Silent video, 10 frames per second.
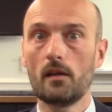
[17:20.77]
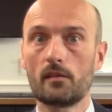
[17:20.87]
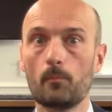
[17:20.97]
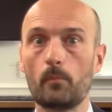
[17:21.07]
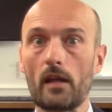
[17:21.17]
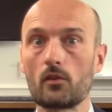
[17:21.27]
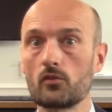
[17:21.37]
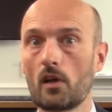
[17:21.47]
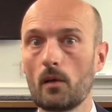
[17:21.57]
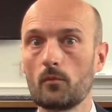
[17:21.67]
It's a better
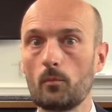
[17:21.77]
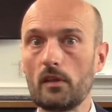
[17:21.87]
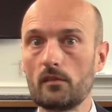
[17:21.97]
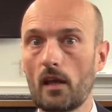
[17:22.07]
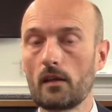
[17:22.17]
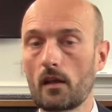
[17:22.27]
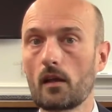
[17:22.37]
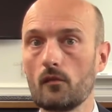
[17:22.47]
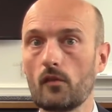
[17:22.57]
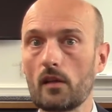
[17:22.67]
time to be taking
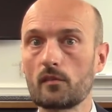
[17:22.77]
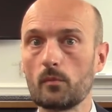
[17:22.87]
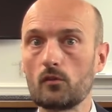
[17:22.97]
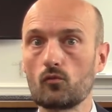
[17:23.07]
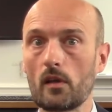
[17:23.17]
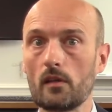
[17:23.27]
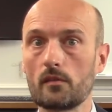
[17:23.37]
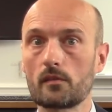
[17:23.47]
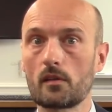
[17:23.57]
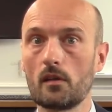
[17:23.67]
investment
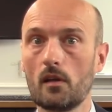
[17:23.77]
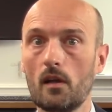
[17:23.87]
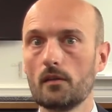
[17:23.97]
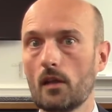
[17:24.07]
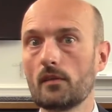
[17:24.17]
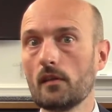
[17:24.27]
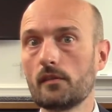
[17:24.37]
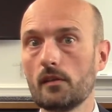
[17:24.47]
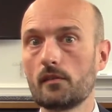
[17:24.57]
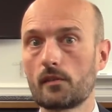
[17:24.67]
risk. Now, this
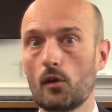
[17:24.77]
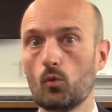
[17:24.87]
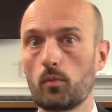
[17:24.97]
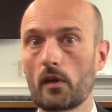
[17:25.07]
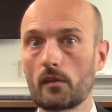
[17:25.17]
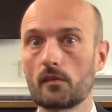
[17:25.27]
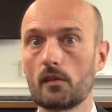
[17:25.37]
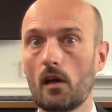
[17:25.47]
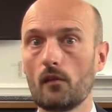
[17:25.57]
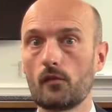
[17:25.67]
is sobering
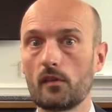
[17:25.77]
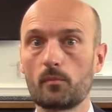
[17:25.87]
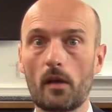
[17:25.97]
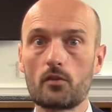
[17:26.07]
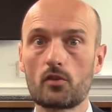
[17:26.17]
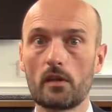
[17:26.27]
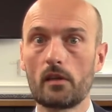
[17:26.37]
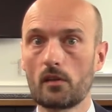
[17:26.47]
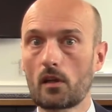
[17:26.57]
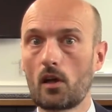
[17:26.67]
stuff, especially
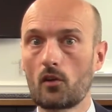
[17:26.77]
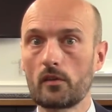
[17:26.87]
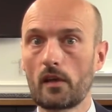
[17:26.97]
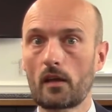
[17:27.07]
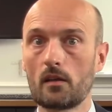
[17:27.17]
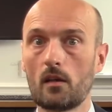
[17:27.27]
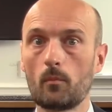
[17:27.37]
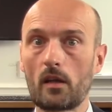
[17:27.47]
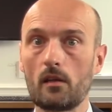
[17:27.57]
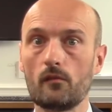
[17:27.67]
in the current
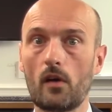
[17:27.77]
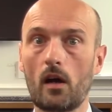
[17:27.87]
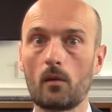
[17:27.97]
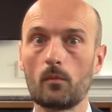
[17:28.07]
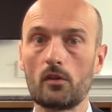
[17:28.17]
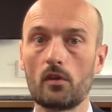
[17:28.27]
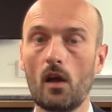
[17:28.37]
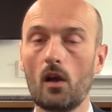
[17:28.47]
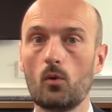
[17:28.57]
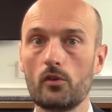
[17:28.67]
economic environment,
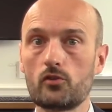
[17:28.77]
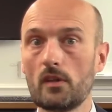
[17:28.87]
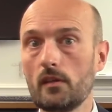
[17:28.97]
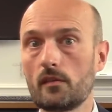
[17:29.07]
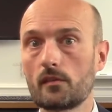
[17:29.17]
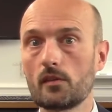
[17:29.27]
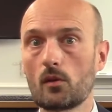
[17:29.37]
which leads to the